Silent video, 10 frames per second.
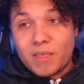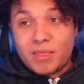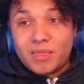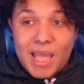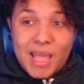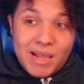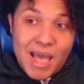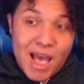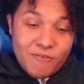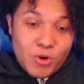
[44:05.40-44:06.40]
They
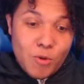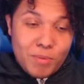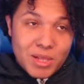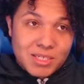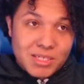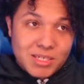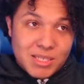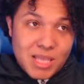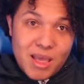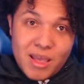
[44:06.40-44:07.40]
have no place to
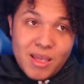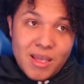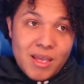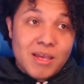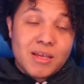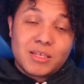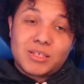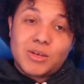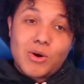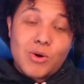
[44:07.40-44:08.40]
stay.
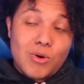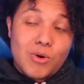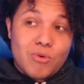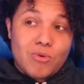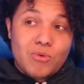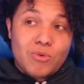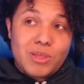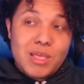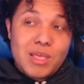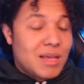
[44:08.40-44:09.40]
So
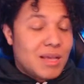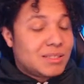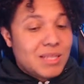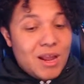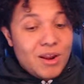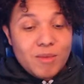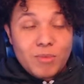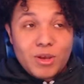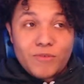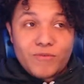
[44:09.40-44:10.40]
yes, not looking
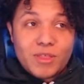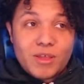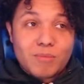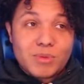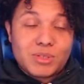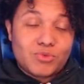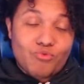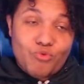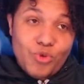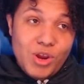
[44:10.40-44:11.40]
good for them. It's
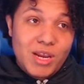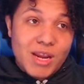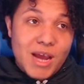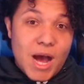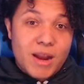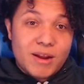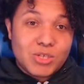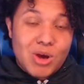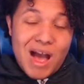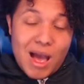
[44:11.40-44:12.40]
really not.
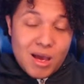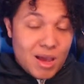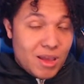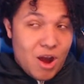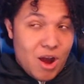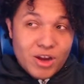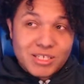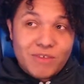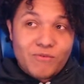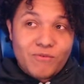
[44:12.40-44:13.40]
So I
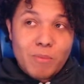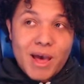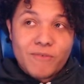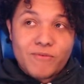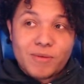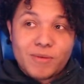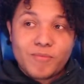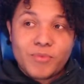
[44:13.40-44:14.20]
honestly feel bad for them.